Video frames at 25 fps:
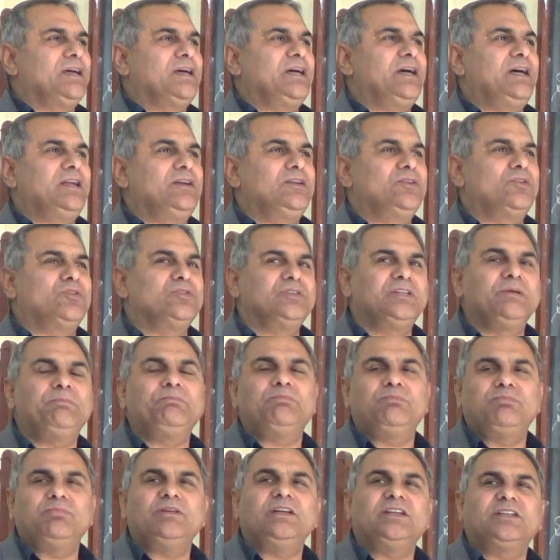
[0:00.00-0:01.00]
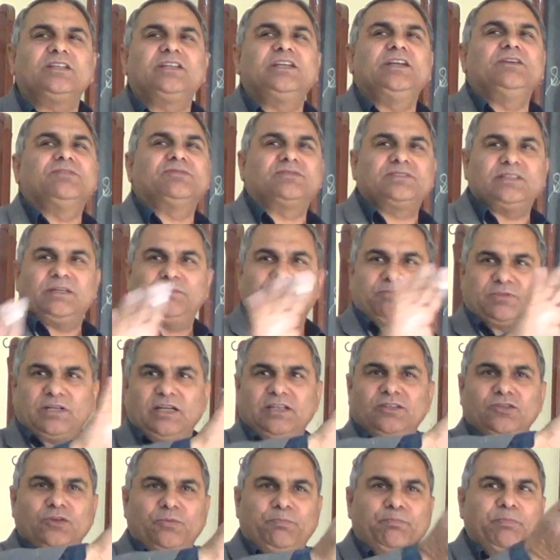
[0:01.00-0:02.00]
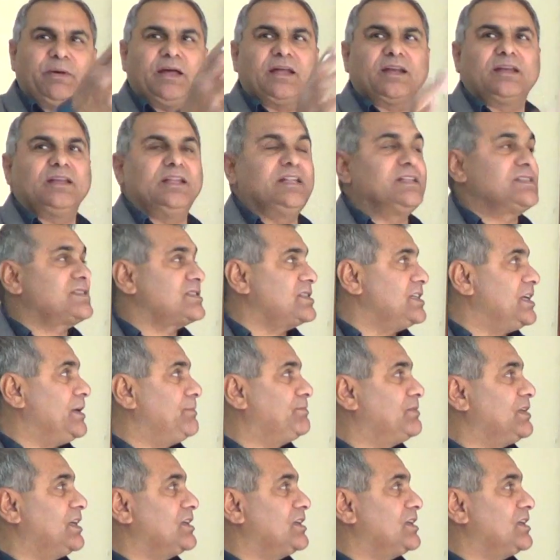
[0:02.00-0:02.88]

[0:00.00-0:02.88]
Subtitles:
and it gives a kind of parallel shape.